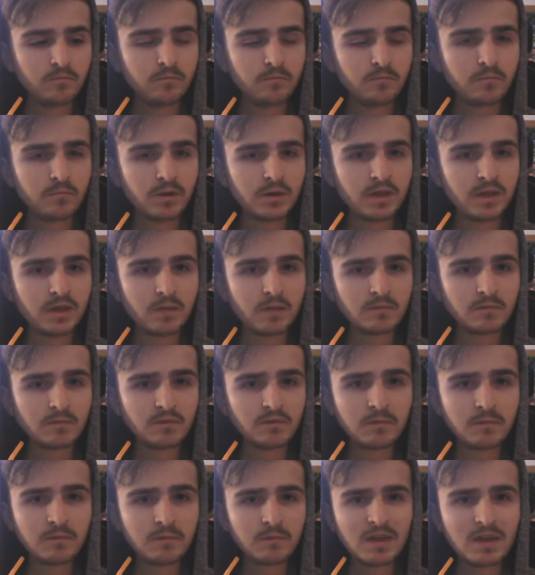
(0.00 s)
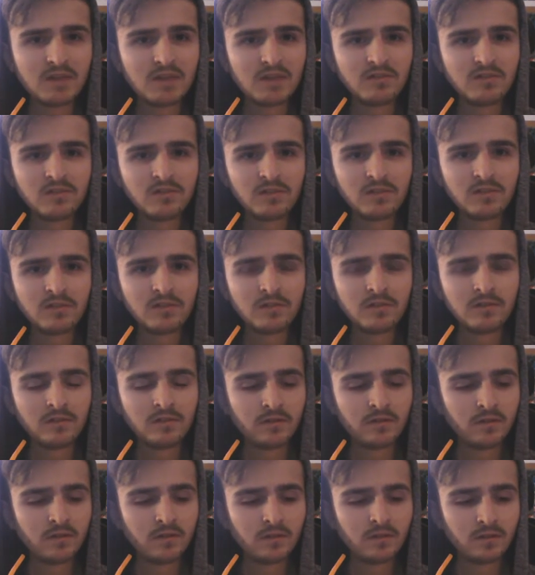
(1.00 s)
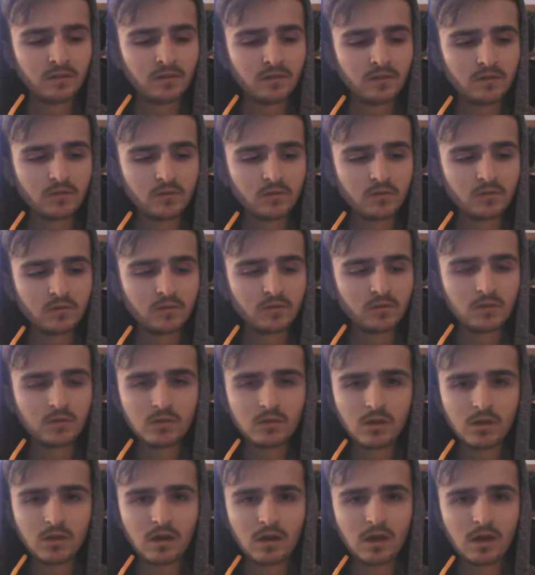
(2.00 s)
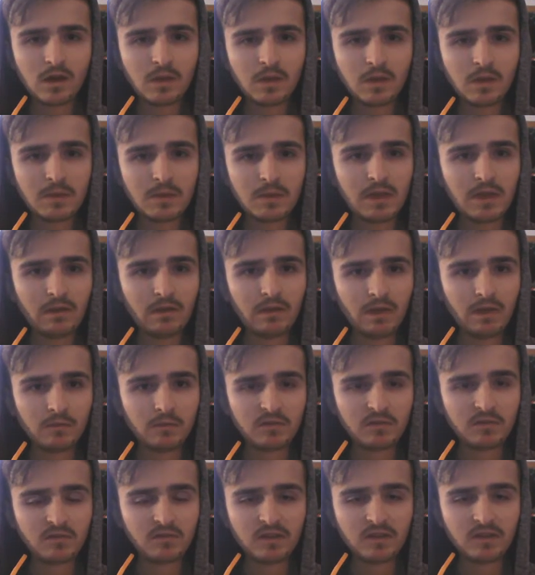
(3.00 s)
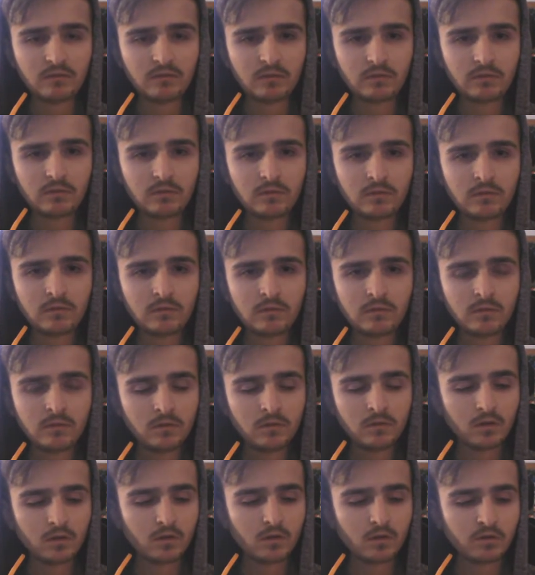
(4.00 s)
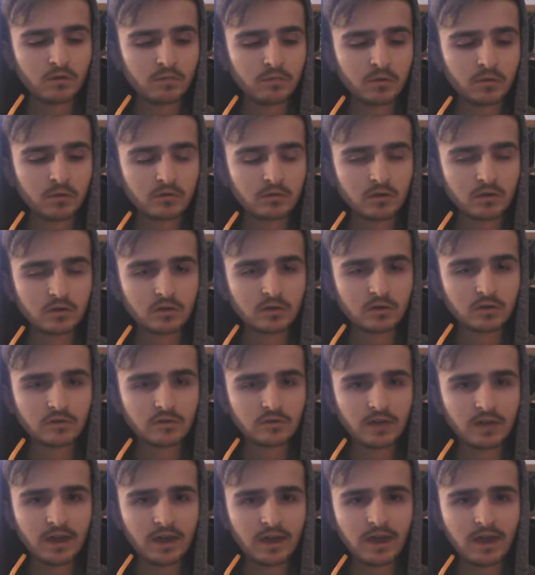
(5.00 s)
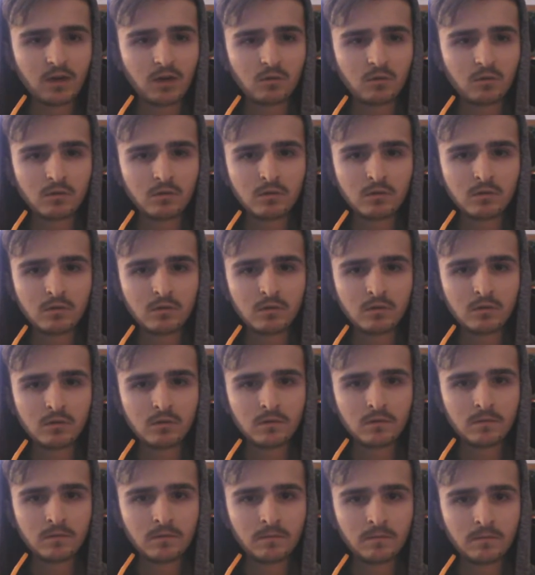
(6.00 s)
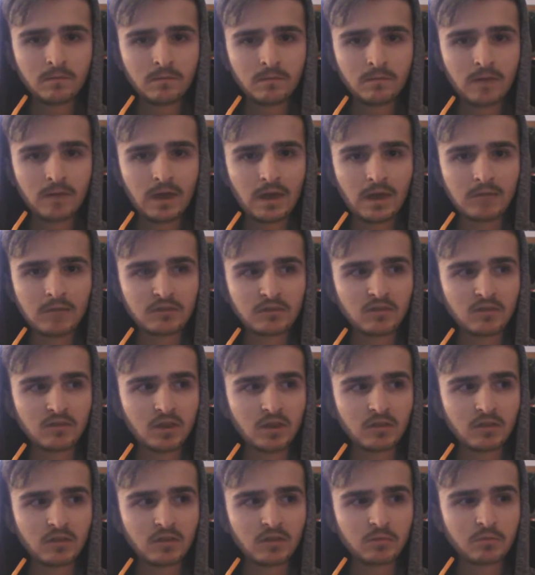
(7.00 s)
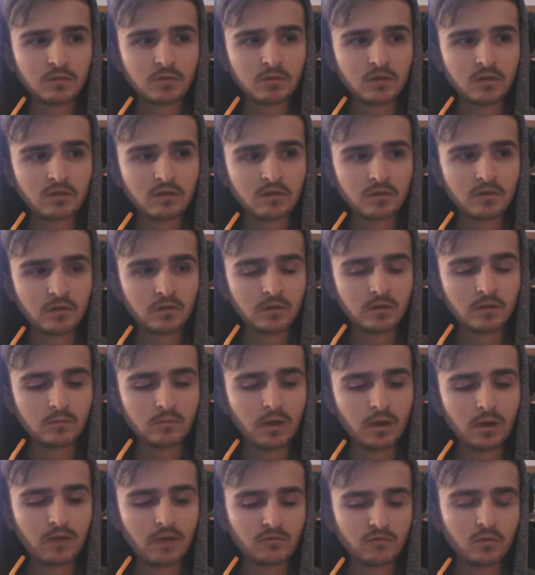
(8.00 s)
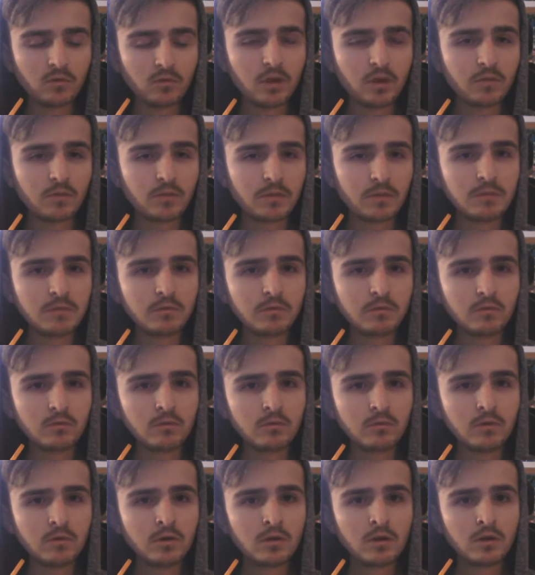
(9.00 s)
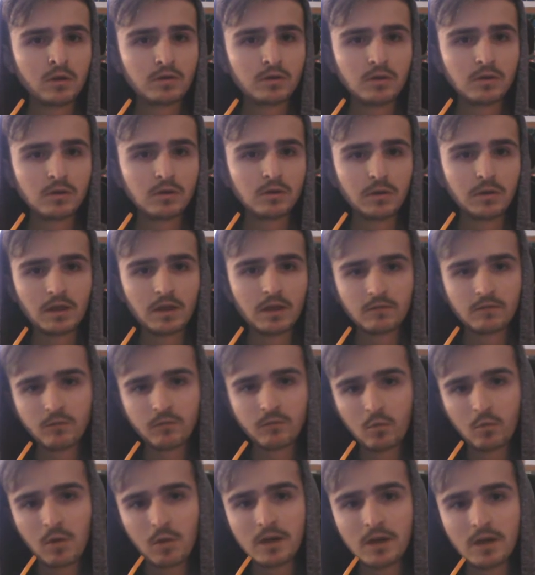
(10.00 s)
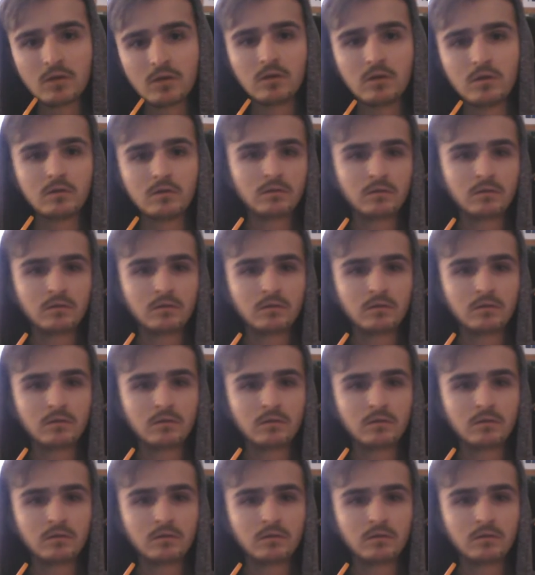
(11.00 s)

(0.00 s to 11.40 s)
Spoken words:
But, yeah, I'm just amazed that I'm here, episode 7 of this podcast. How I ever started this podcast, I don't know. Well, I saw other people doing it and I thought, why not?